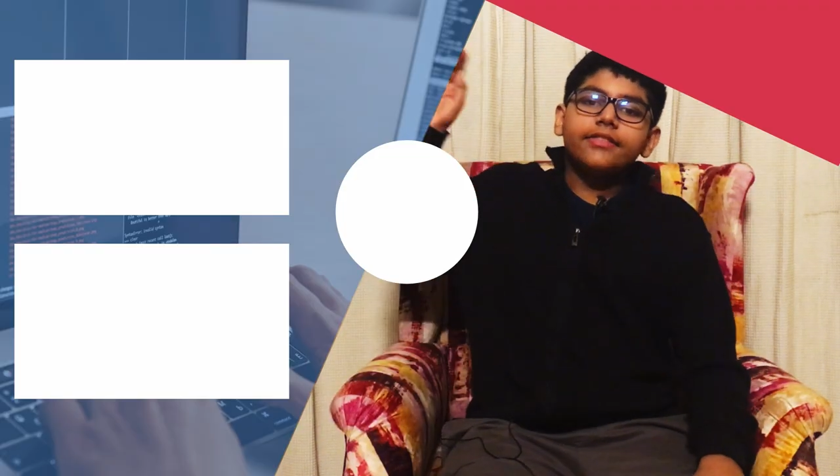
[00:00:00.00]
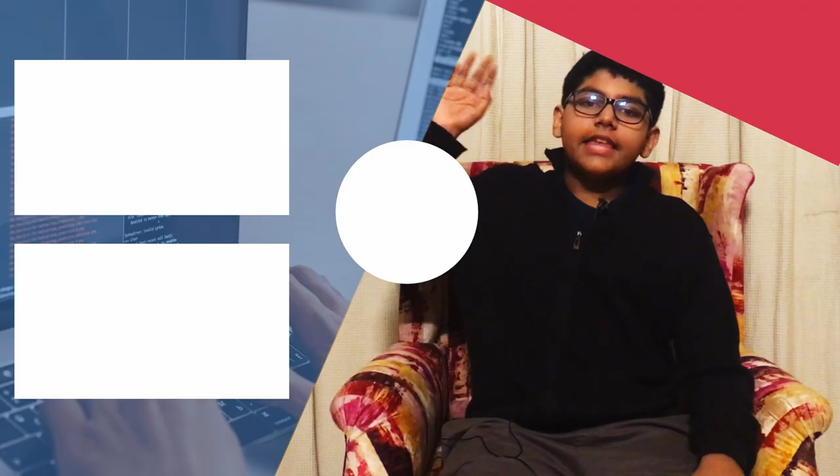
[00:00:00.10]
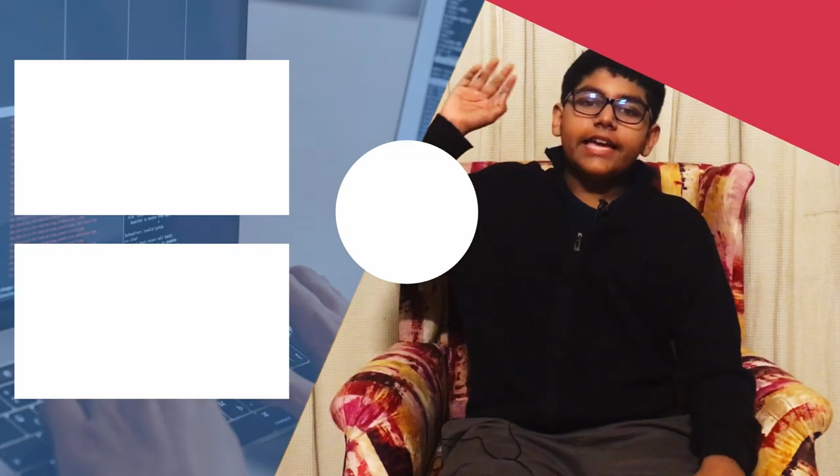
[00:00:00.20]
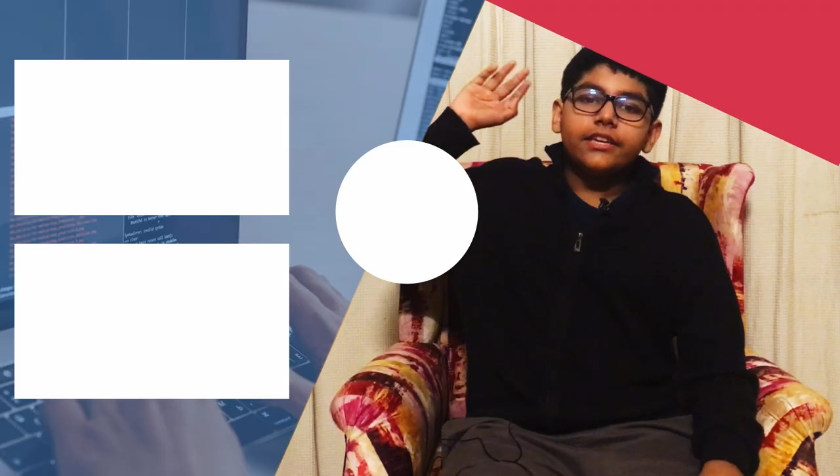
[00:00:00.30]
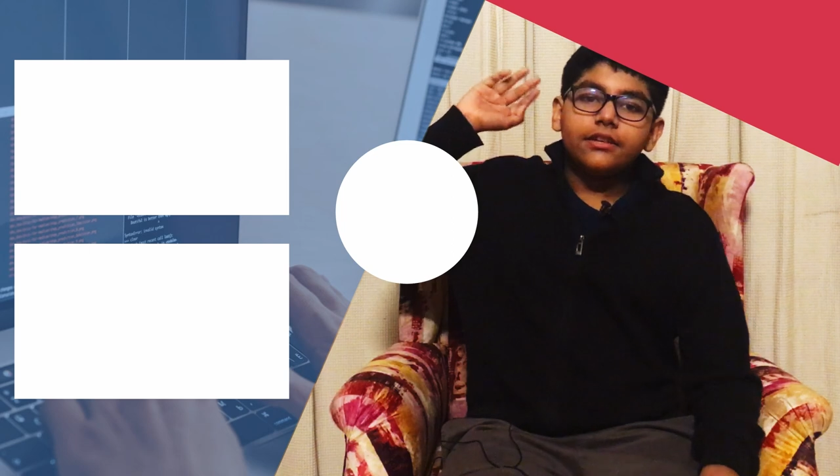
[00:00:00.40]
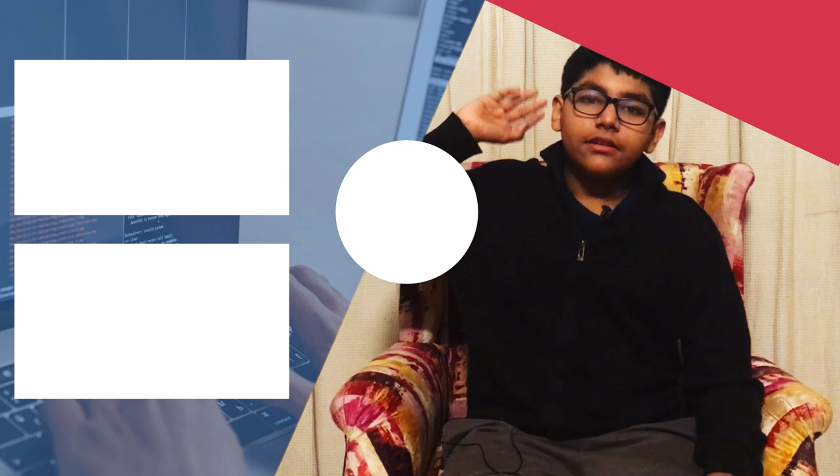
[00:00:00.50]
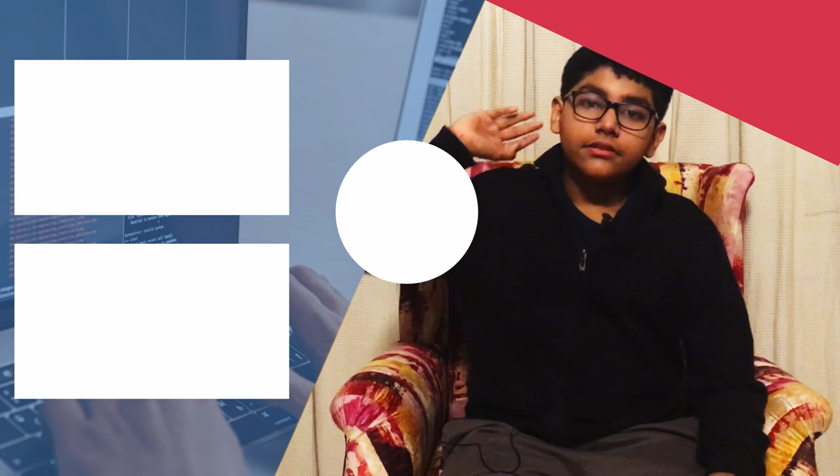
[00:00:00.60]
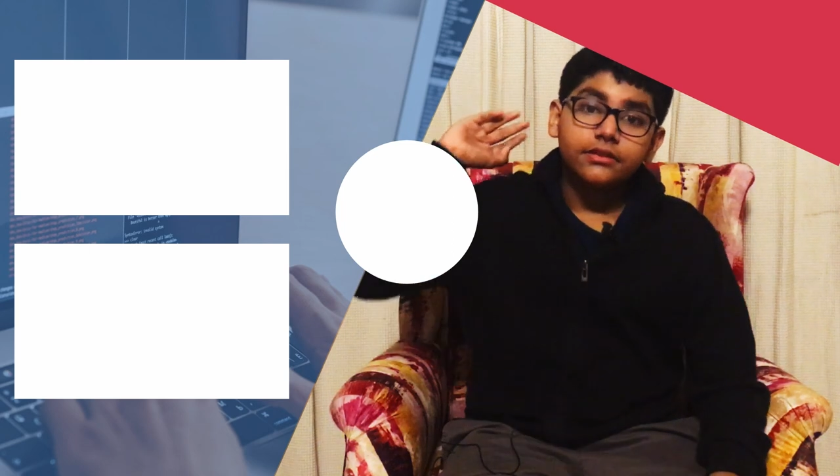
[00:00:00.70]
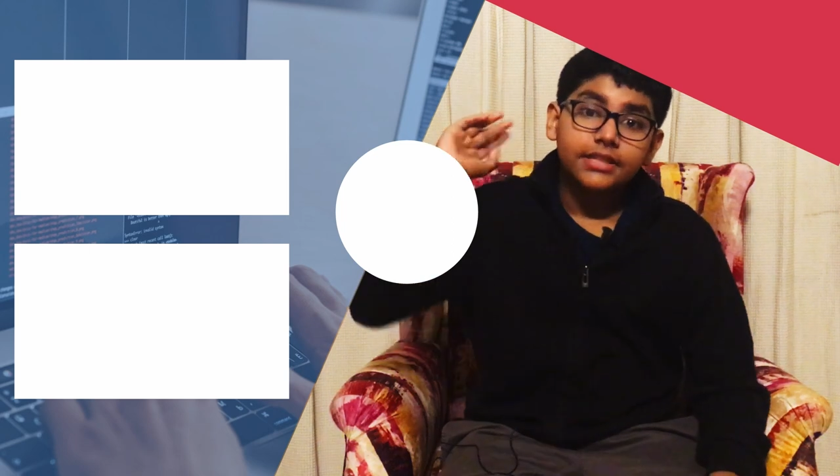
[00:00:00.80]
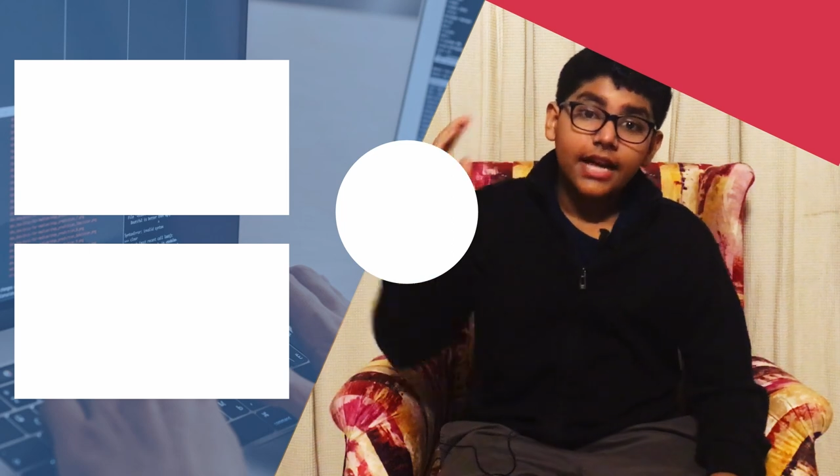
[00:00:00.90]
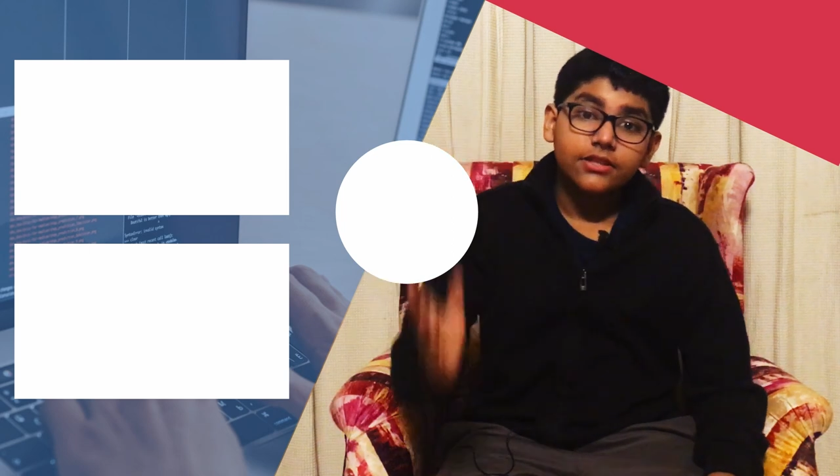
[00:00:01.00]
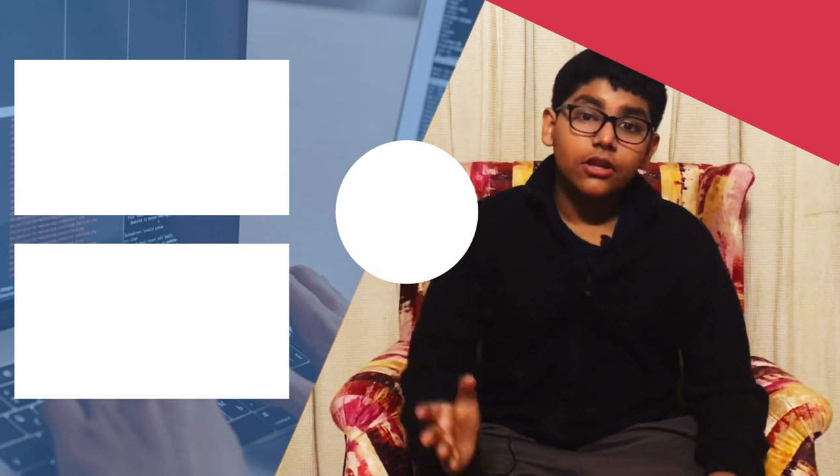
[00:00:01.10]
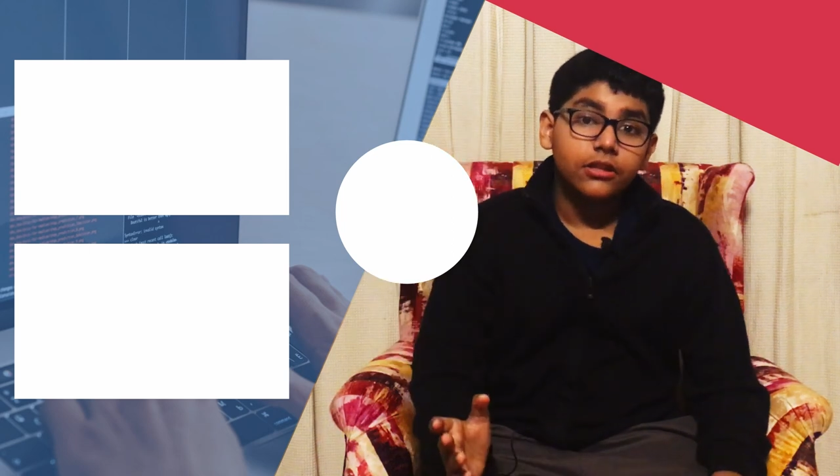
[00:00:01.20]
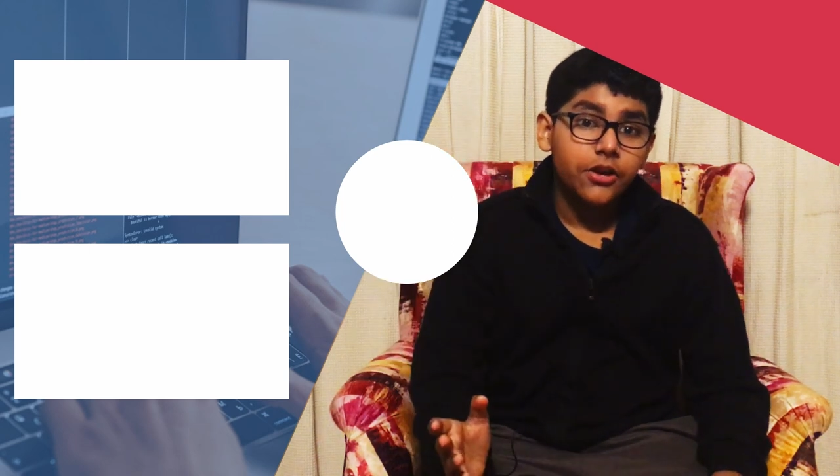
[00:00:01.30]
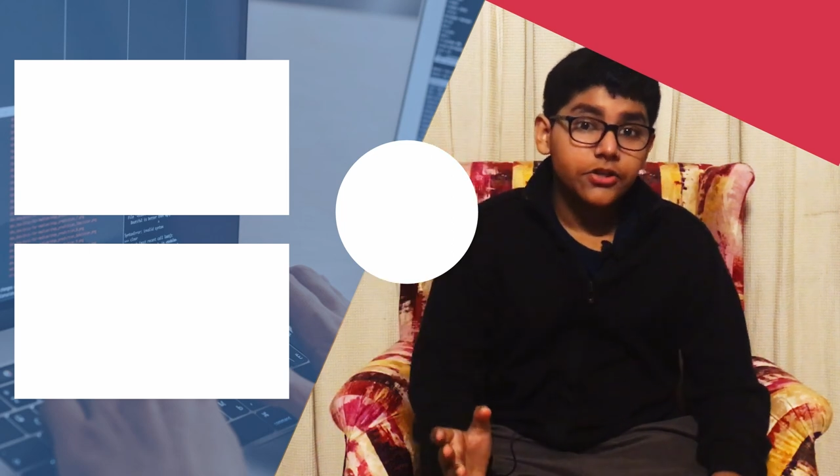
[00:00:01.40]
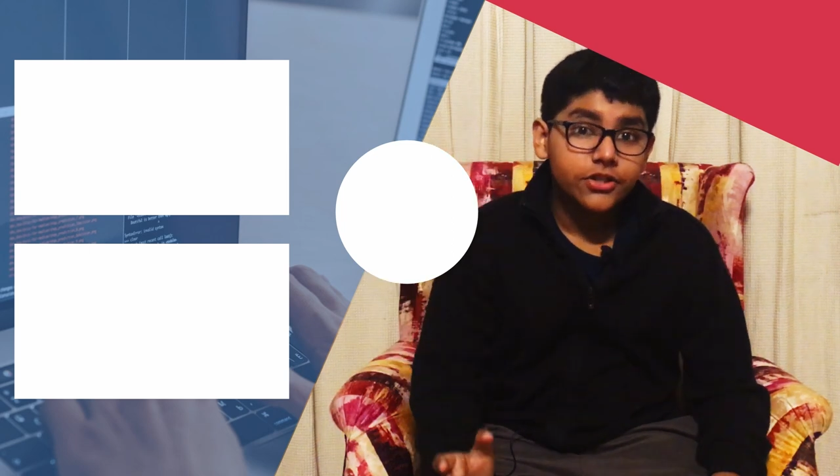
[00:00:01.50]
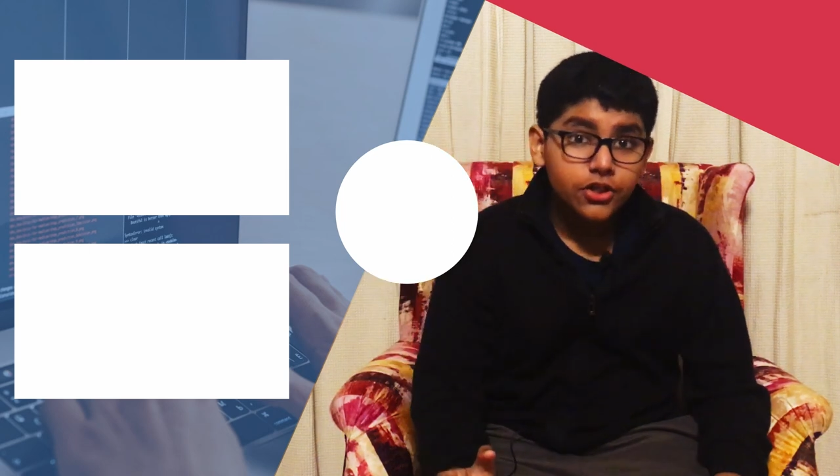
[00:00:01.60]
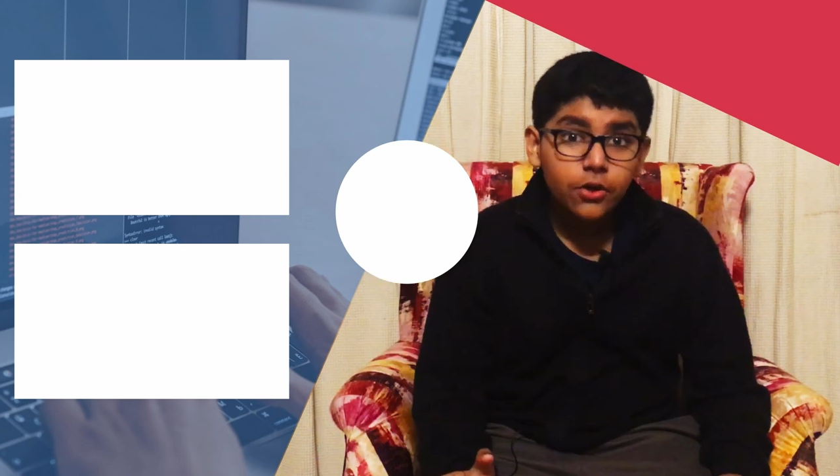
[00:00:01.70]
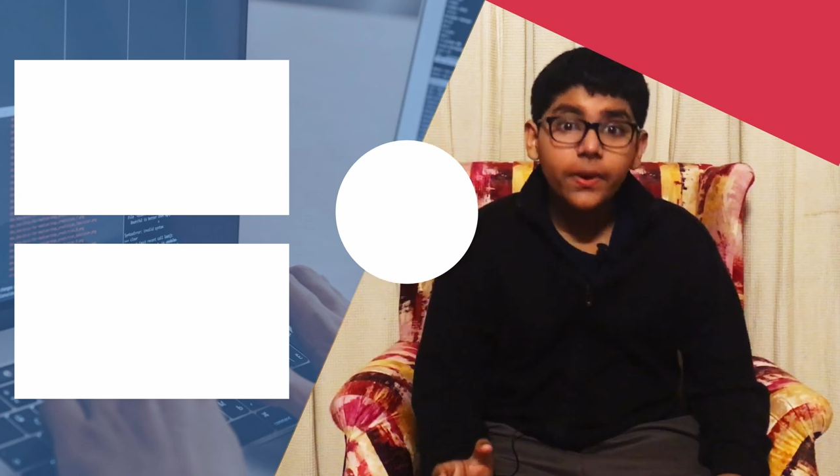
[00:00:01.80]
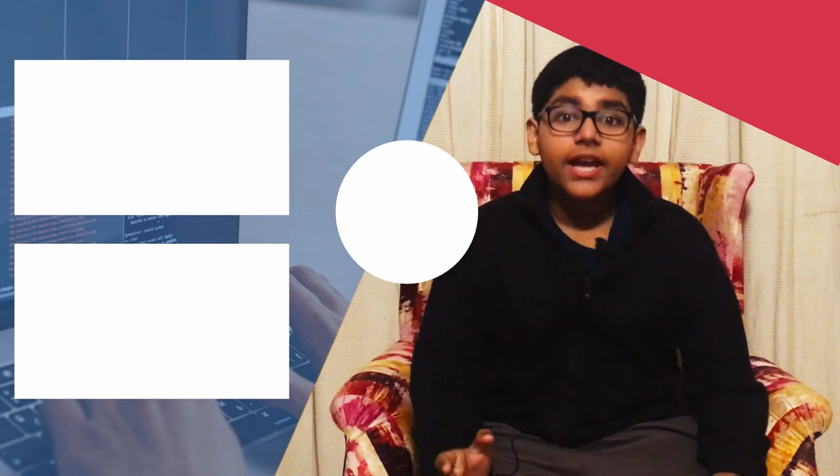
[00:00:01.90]
Thank that's all there is
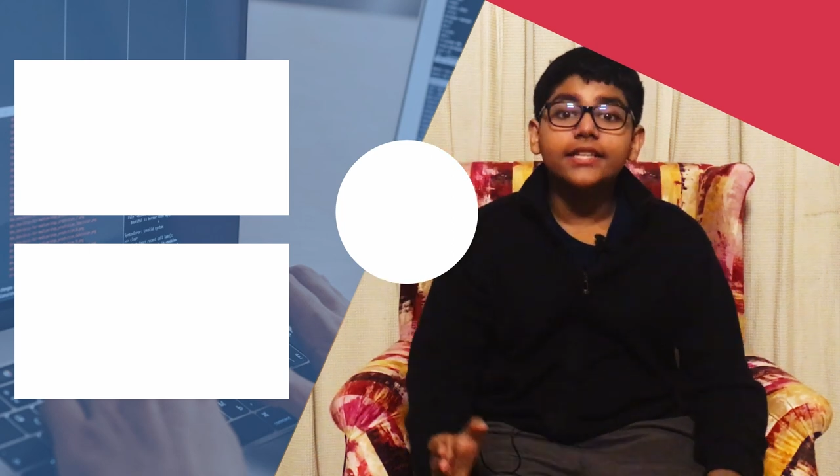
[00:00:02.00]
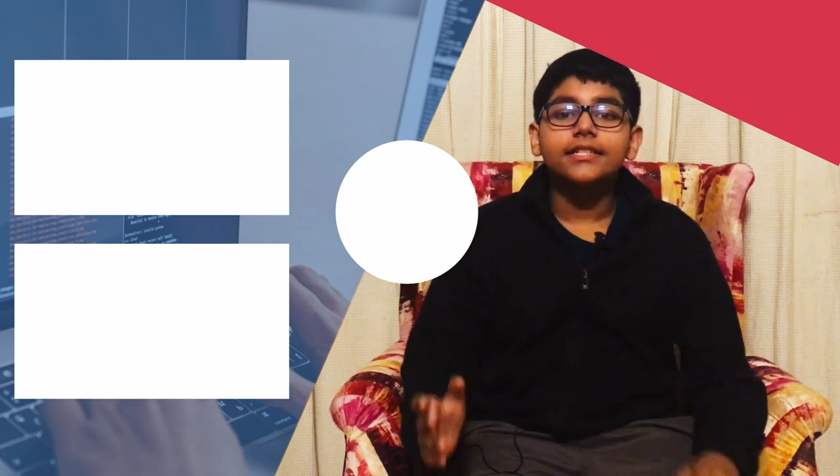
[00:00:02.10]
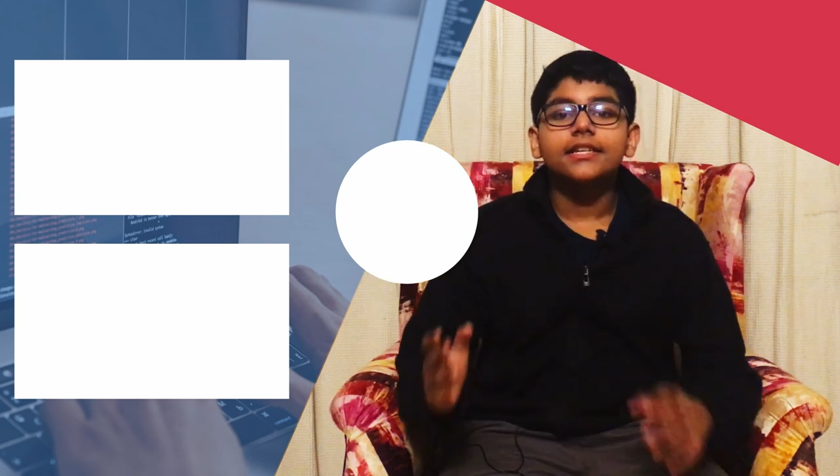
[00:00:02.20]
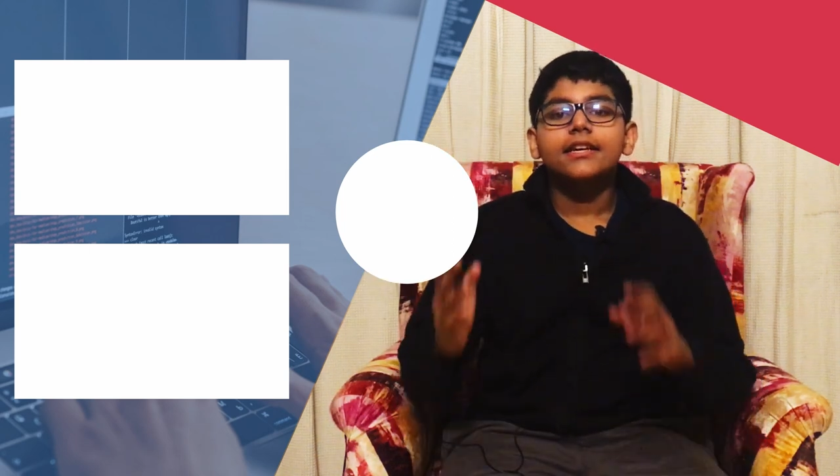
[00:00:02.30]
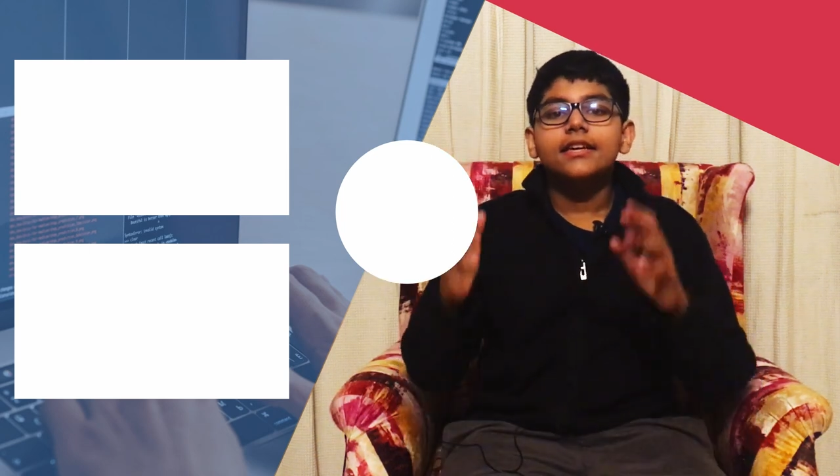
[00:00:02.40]
to it.